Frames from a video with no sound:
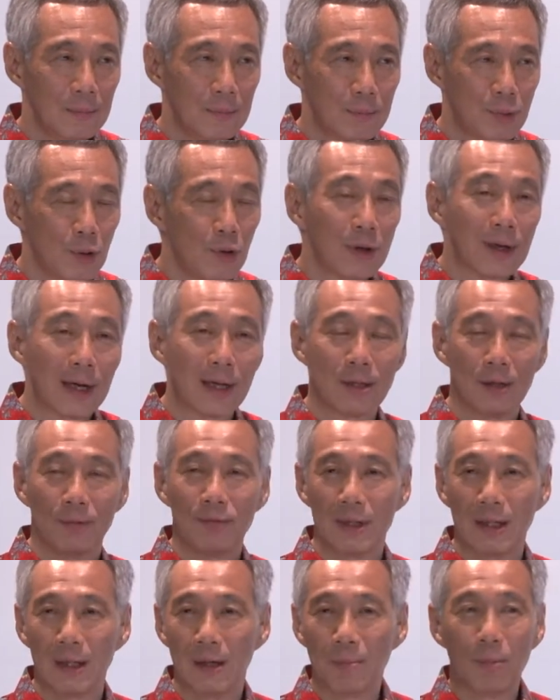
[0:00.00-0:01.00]
progress of
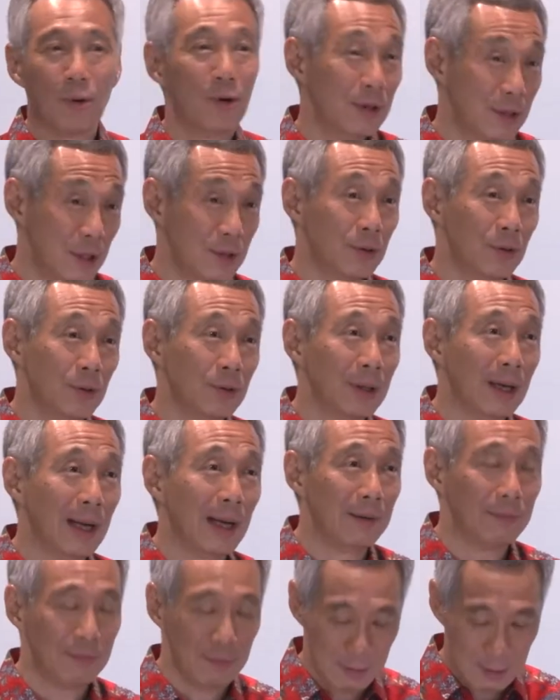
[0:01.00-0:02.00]
Singapore in his own
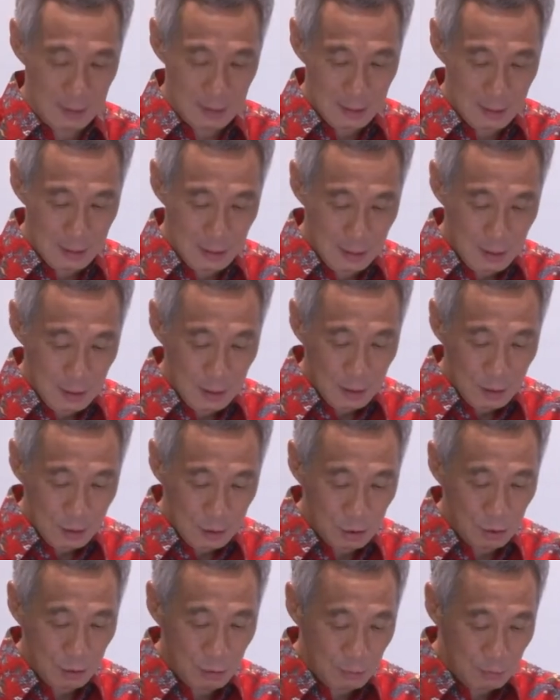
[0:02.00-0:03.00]
life.
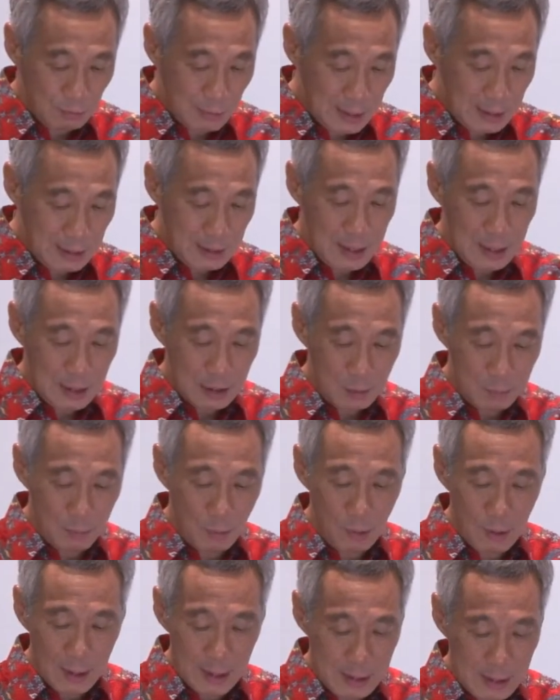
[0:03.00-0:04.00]
So when he
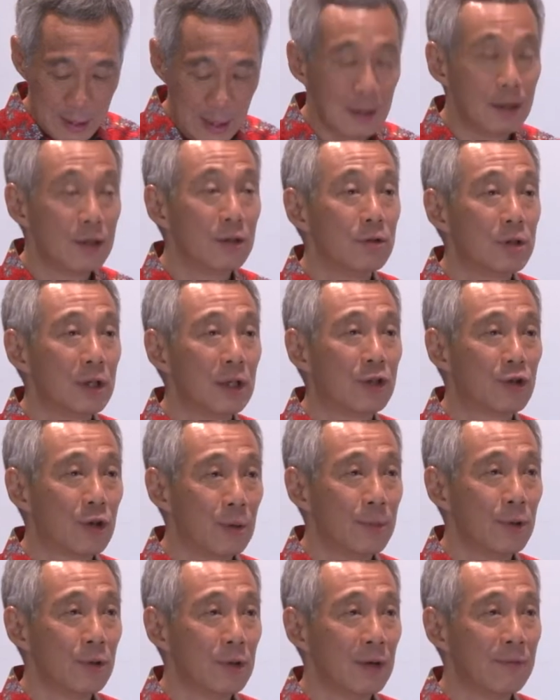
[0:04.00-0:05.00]
spoke at the NTUC
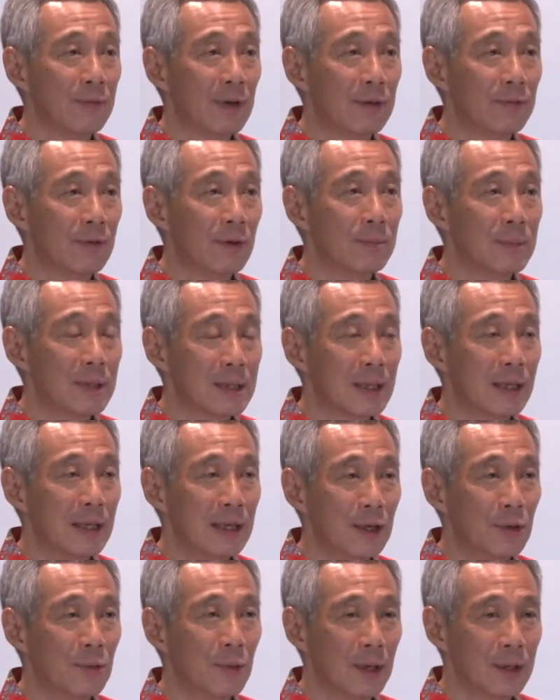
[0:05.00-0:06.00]
tribute event for Mr.
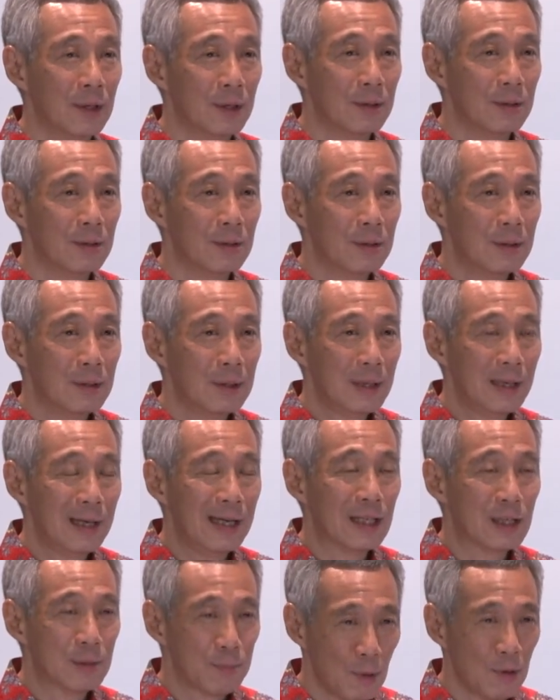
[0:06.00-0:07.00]
Lee Kuan Yew,
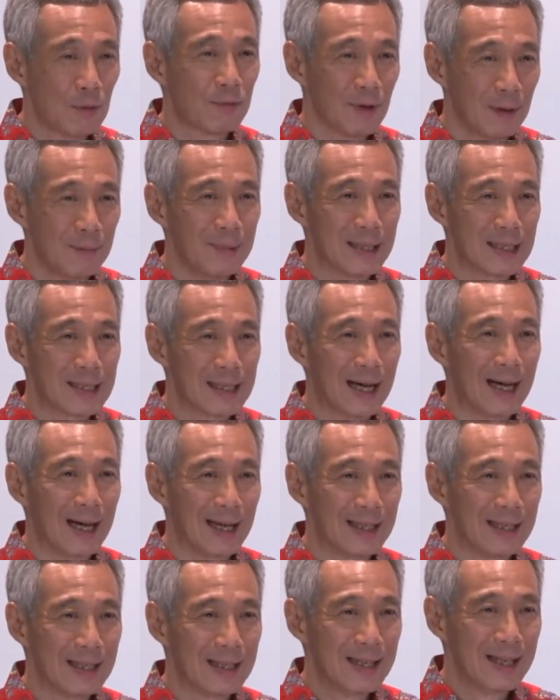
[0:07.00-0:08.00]
he spoke from his heart.
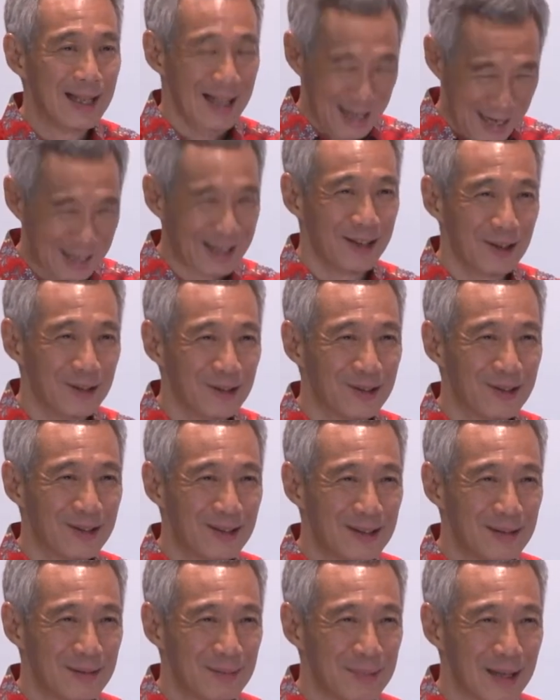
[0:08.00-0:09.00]
Thank you,
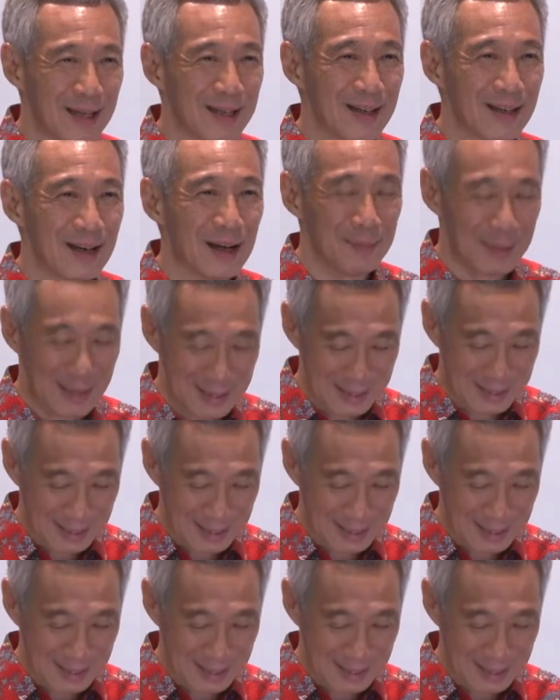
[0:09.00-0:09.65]
Brother Raman.